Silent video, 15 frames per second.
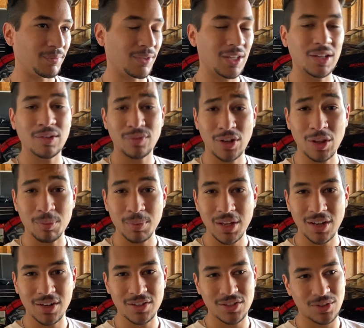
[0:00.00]
then follow me
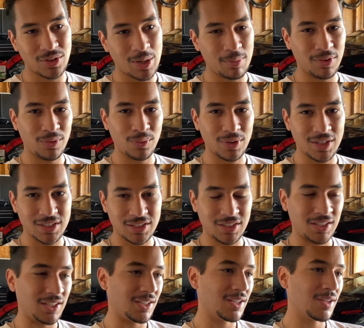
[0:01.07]
on Instagram if you want to
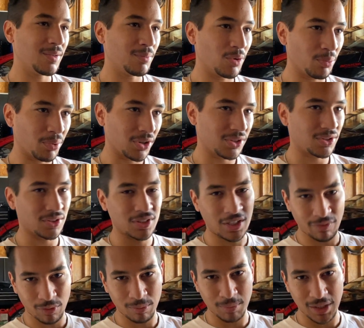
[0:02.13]
see more personal
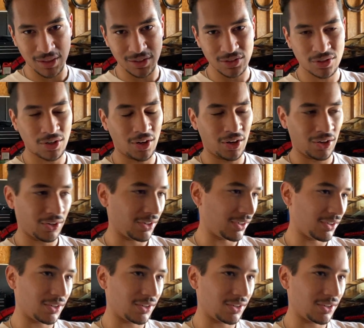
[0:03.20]
stuff with me in this car and,